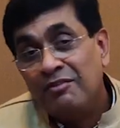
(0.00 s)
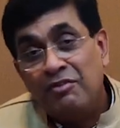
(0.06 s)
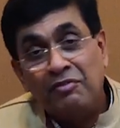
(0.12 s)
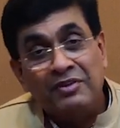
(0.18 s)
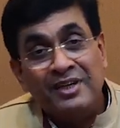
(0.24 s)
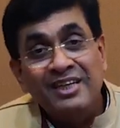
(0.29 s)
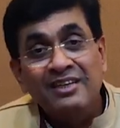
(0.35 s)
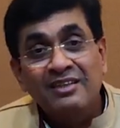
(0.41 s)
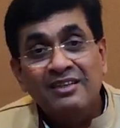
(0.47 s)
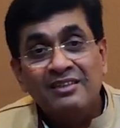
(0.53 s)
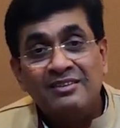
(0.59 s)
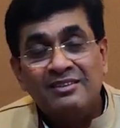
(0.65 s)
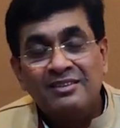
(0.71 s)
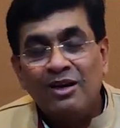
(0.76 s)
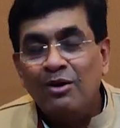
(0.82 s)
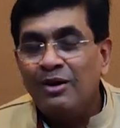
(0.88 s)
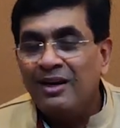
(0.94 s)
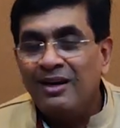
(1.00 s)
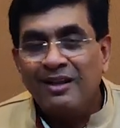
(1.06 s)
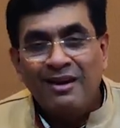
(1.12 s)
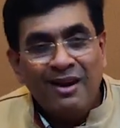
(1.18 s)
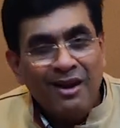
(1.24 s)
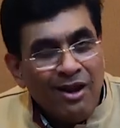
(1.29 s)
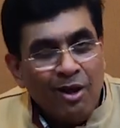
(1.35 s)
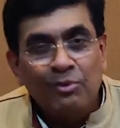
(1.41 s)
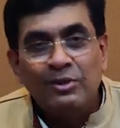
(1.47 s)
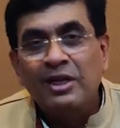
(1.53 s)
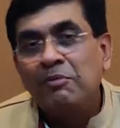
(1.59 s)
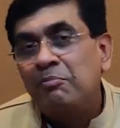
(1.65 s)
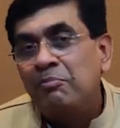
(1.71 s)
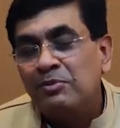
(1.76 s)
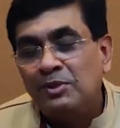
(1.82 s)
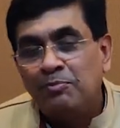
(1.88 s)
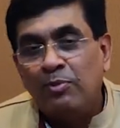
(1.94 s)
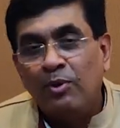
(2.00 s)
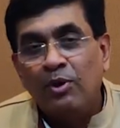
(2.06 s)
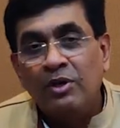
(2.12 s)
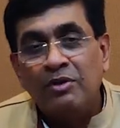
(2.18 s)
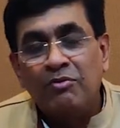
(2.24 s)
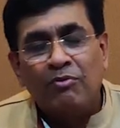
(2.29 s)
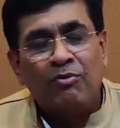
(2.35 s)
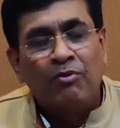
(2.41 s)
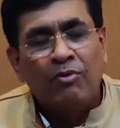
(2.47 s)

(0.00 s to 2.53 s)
15 years now, and I love that sport.